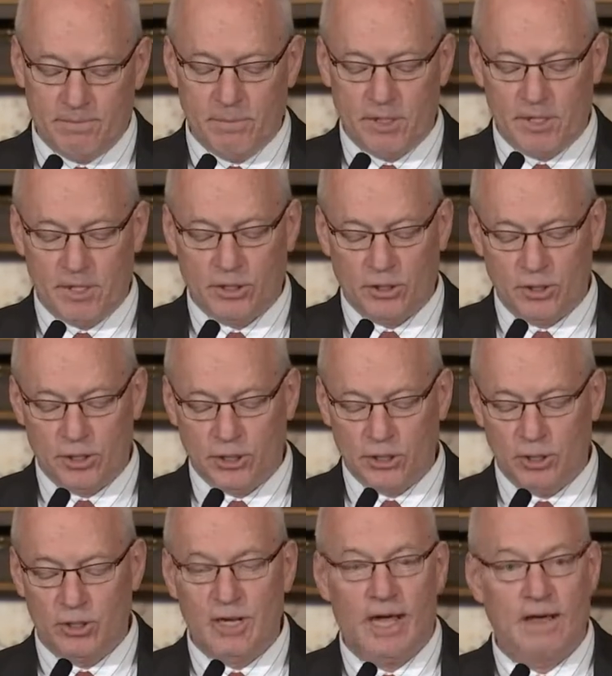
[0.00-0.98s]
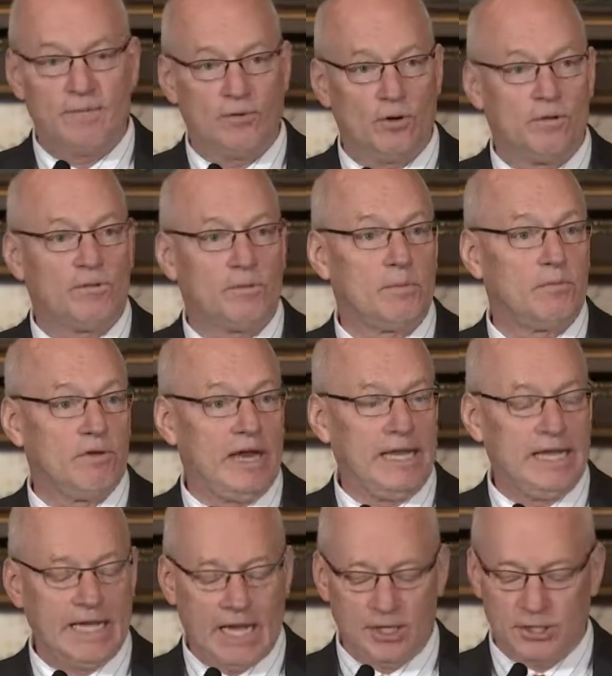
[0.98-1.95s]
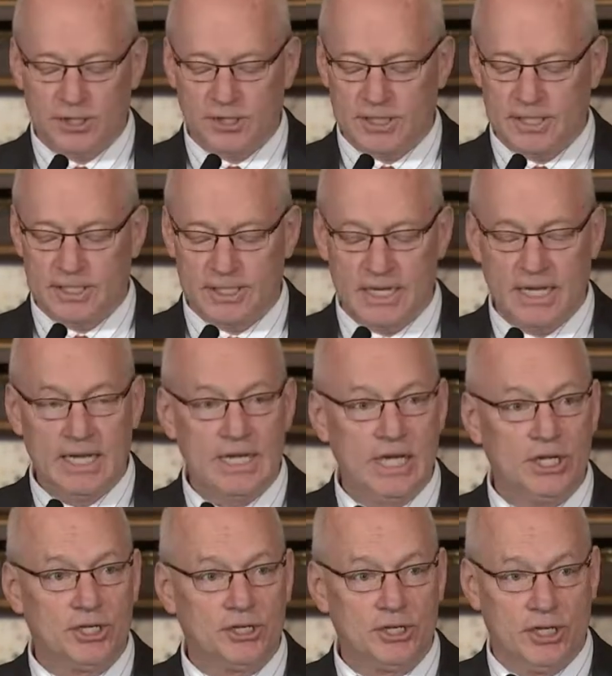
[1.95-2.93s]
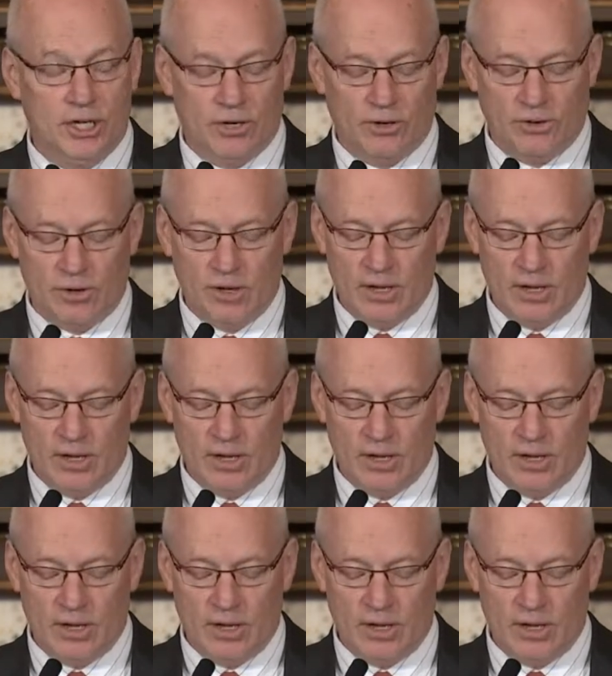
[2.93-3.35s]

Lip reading: been a concern I've heard from the rating agencies each year.